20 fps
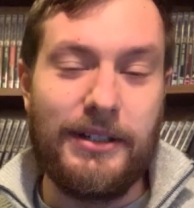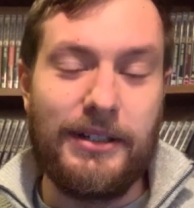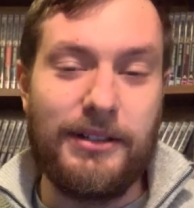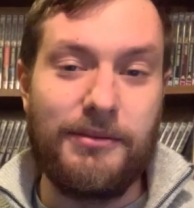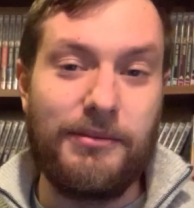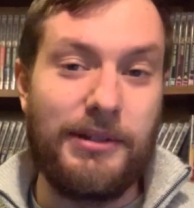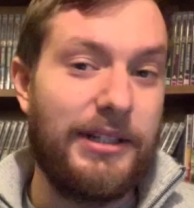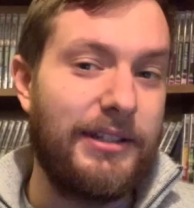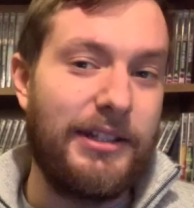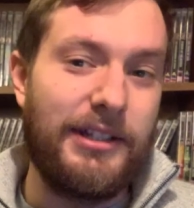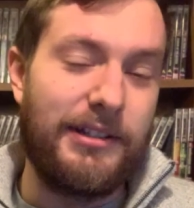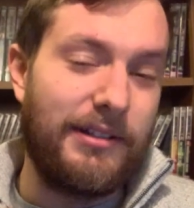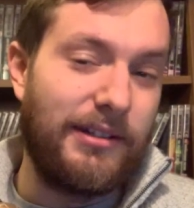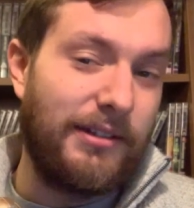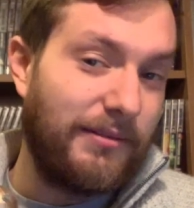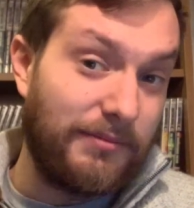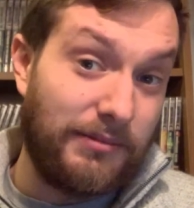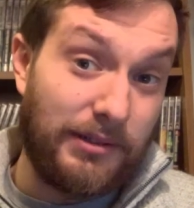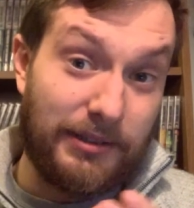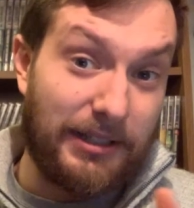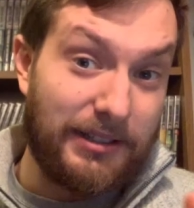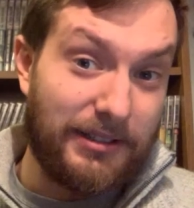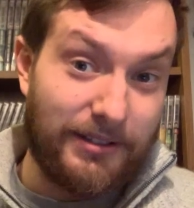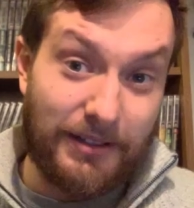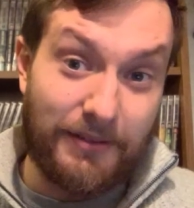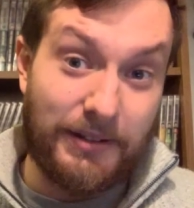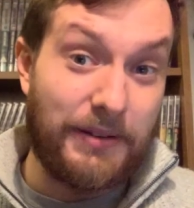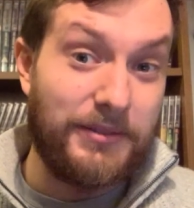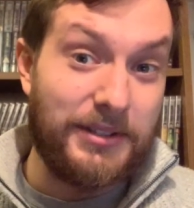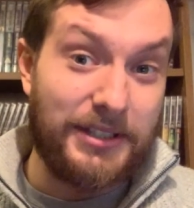If
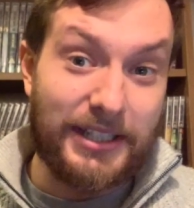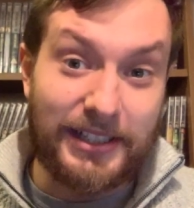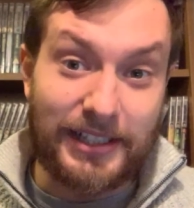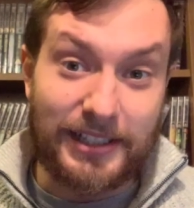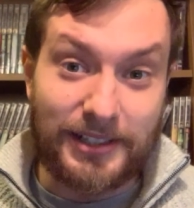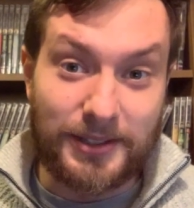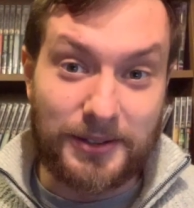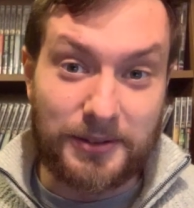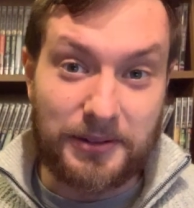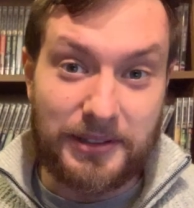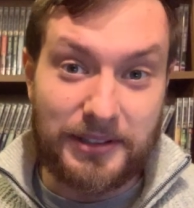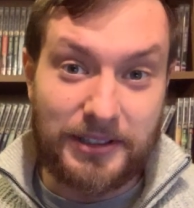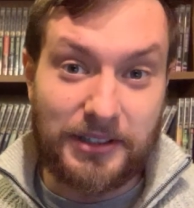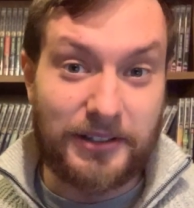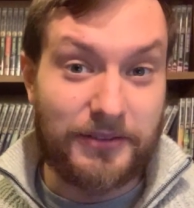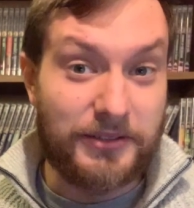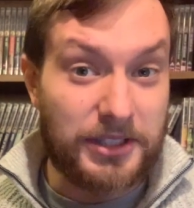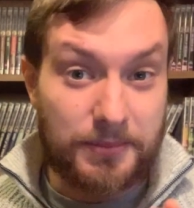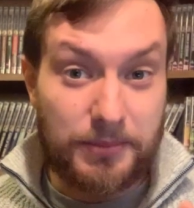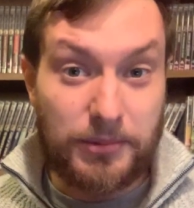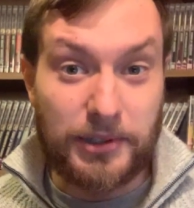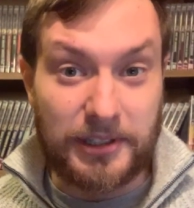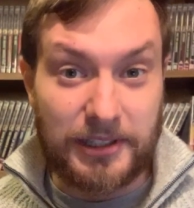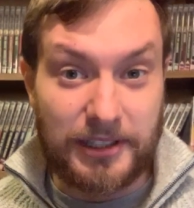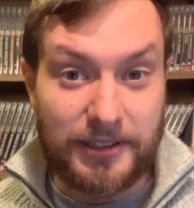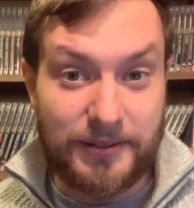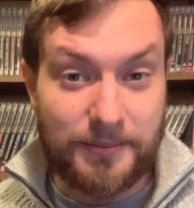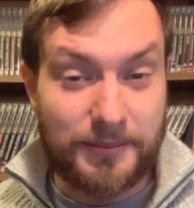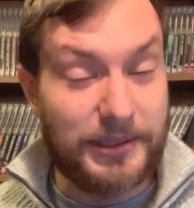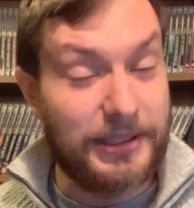you haven't seen that story, it's kind of a
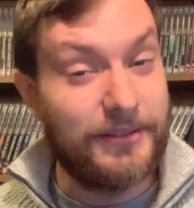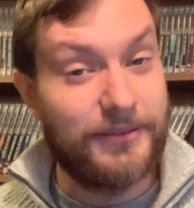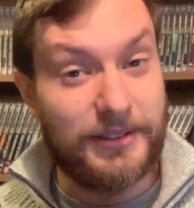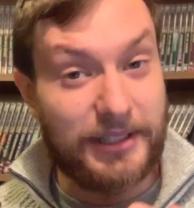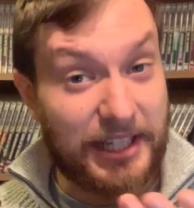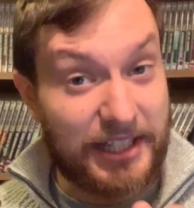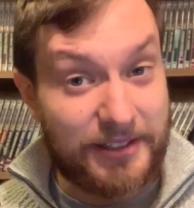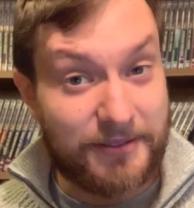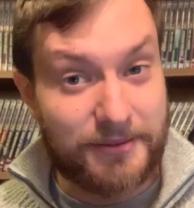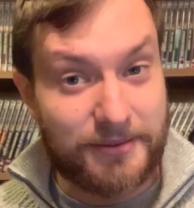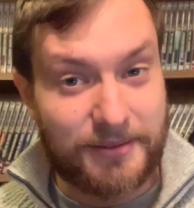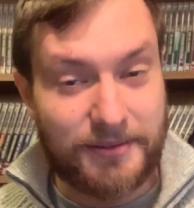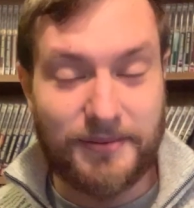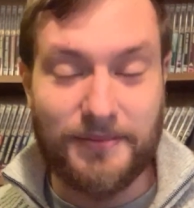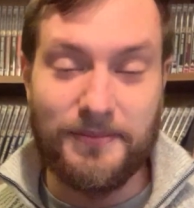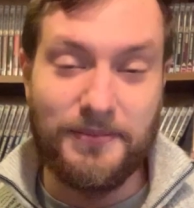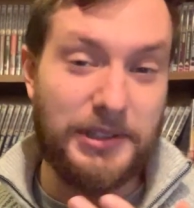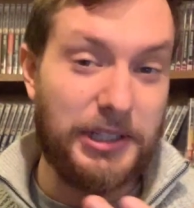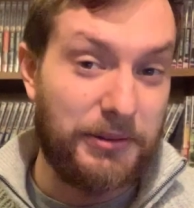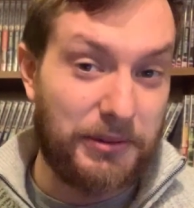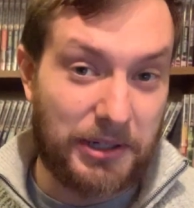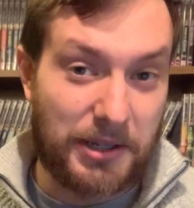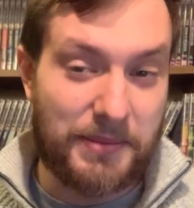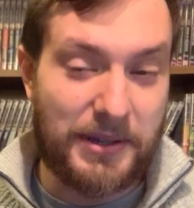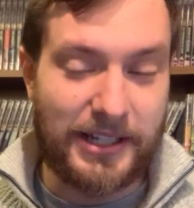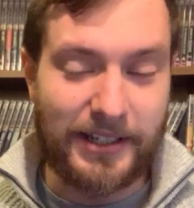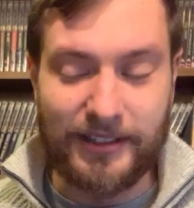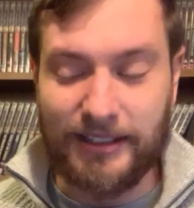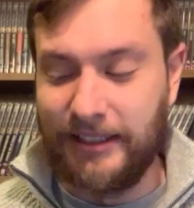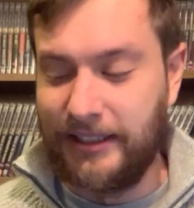spoiler, but if you have, you know what I
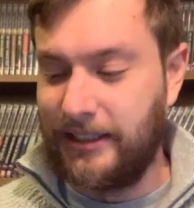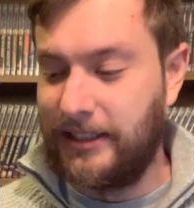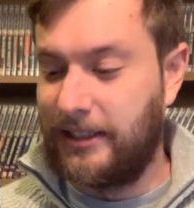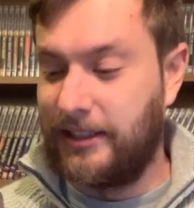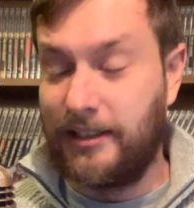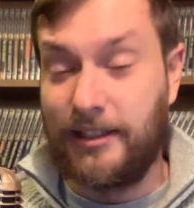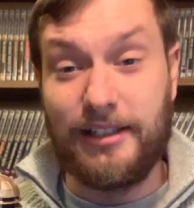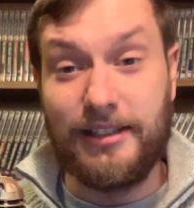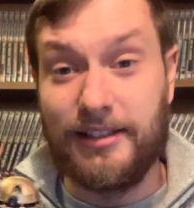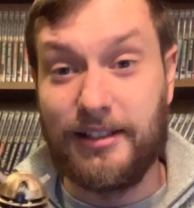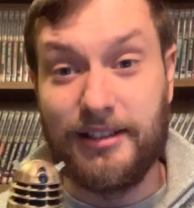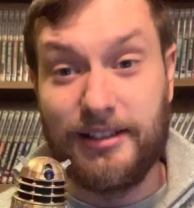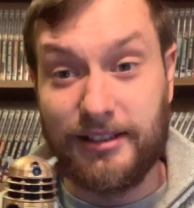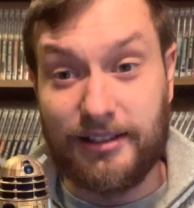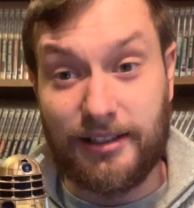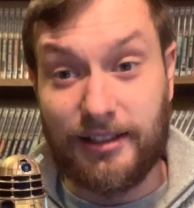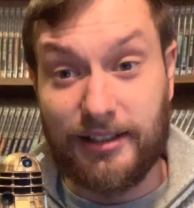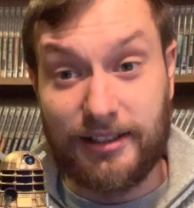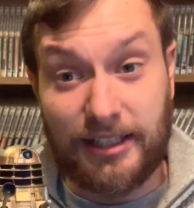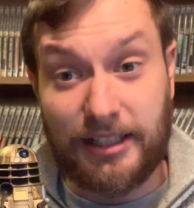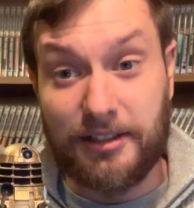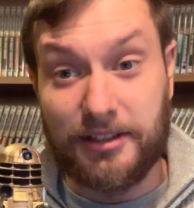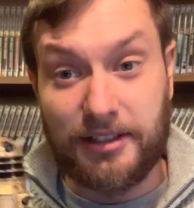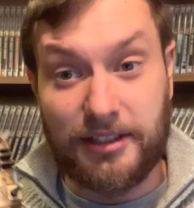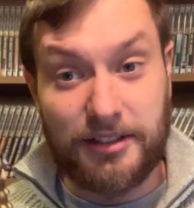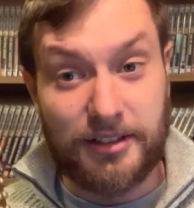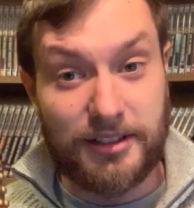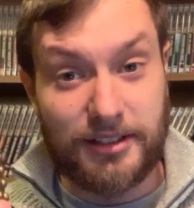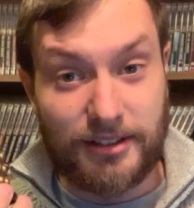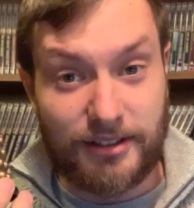mean. It's just essentially
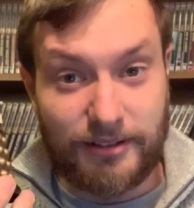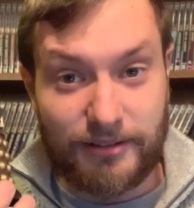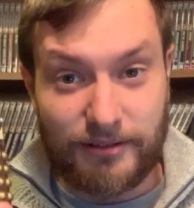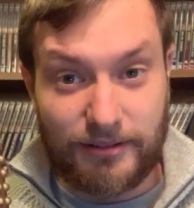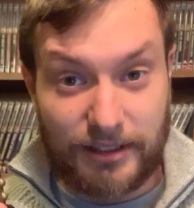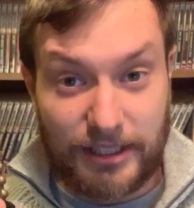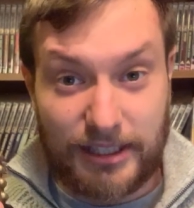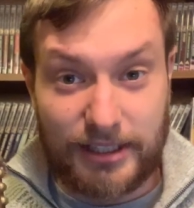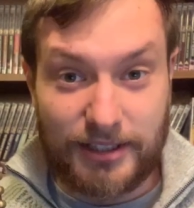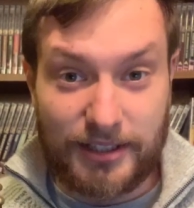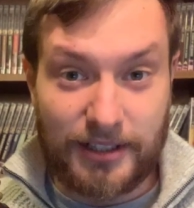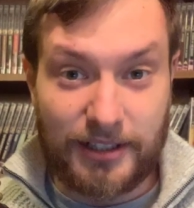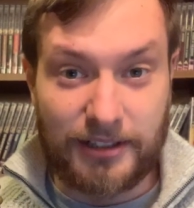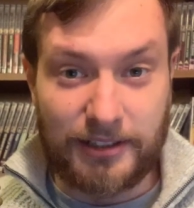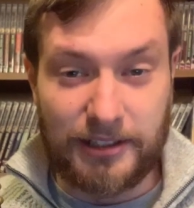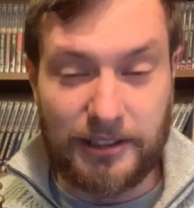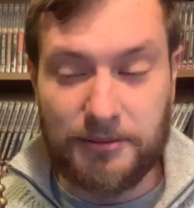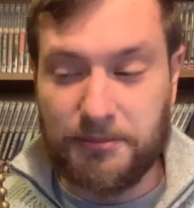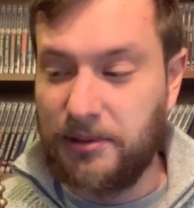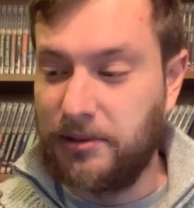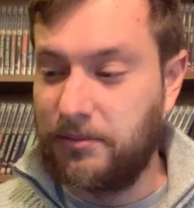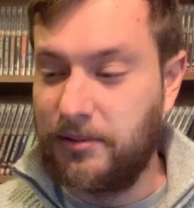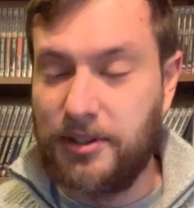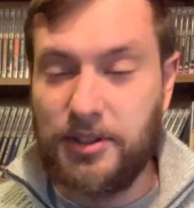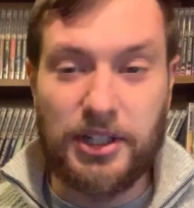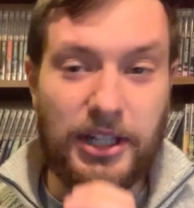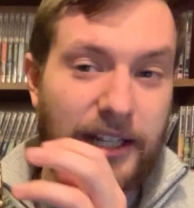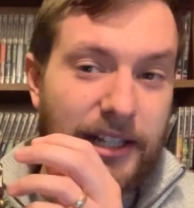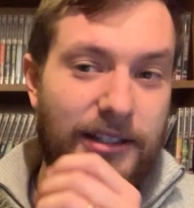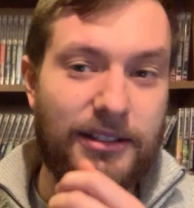just this Dalek, but with
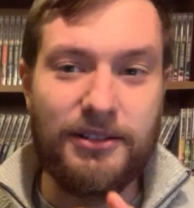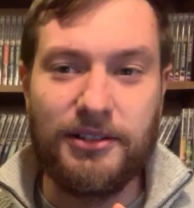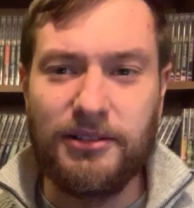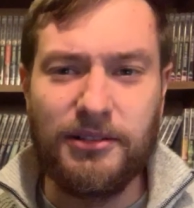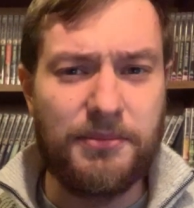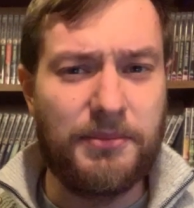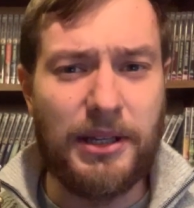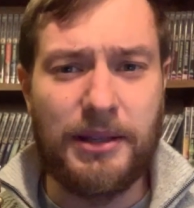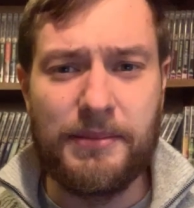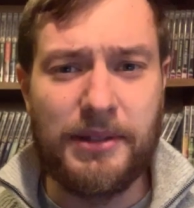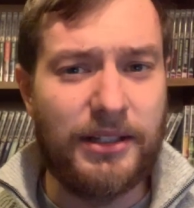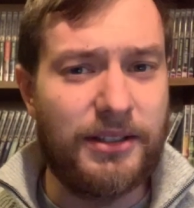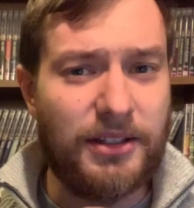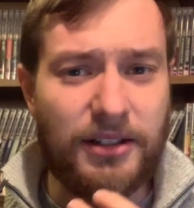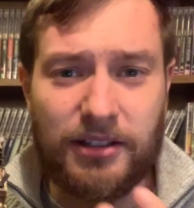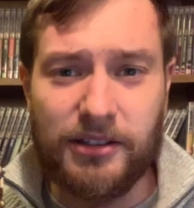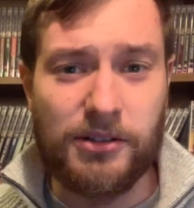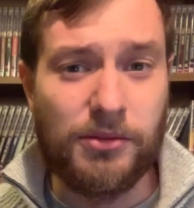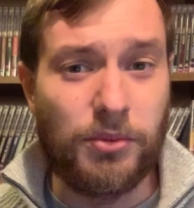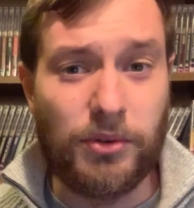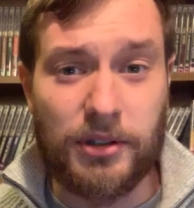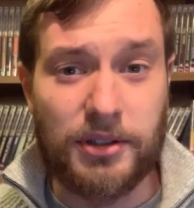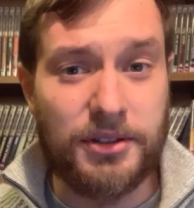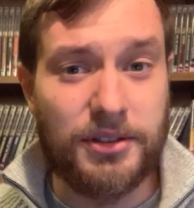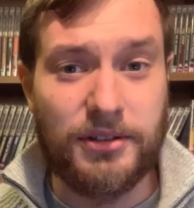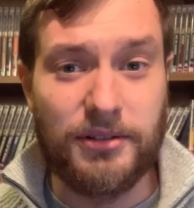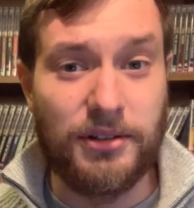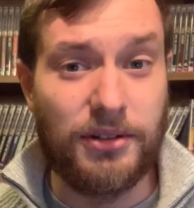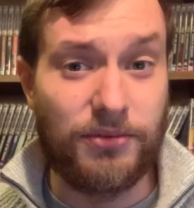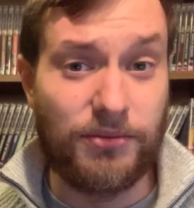chains on and maybe a darker
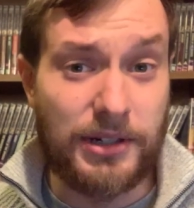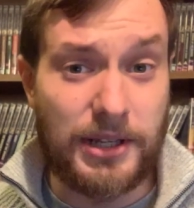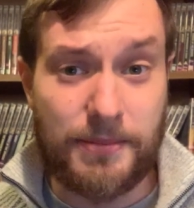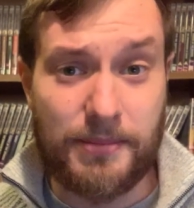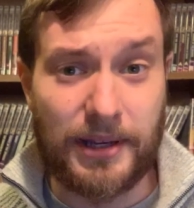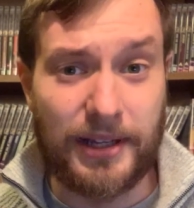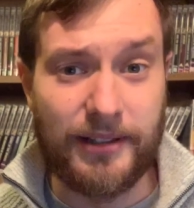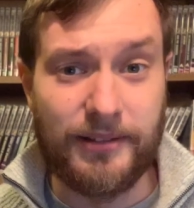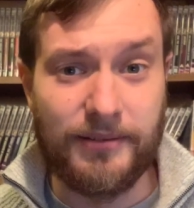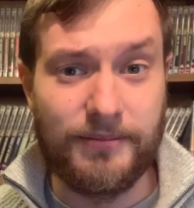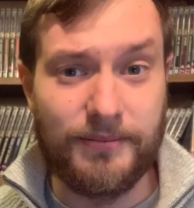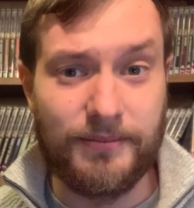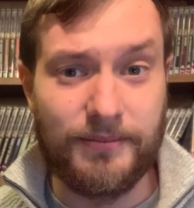wash on the repaint.